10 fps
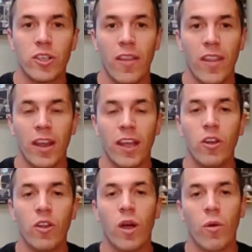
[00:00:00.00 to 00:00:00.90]
and then I
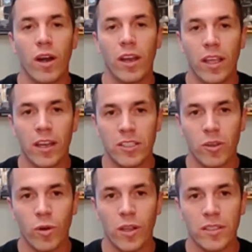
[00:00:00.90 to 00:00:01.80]
knew I wanted to get
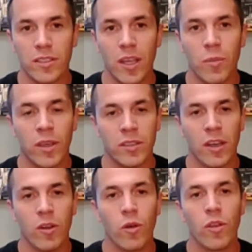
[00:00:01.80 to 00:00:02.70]
into real estate because I
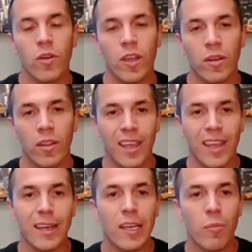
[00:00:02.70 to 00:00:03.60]
knew that the
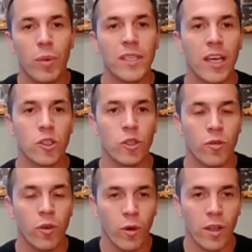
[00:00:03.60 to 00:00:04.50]
income potential
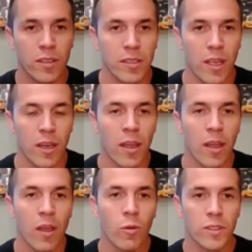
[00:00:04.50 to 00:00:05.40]
for real estate
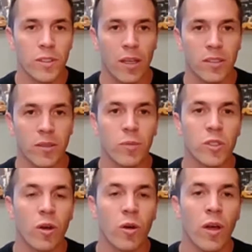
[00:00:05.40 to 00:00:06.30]
was awesome.
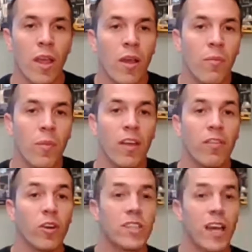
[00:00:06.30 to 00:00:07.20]
So my
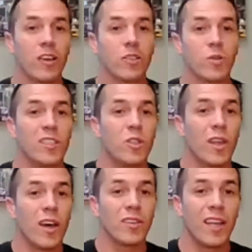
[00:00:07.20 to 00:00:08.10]
first house was in
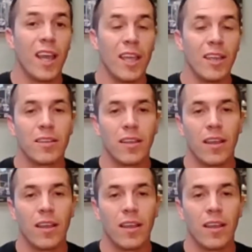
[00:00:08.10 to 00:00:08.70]
2008.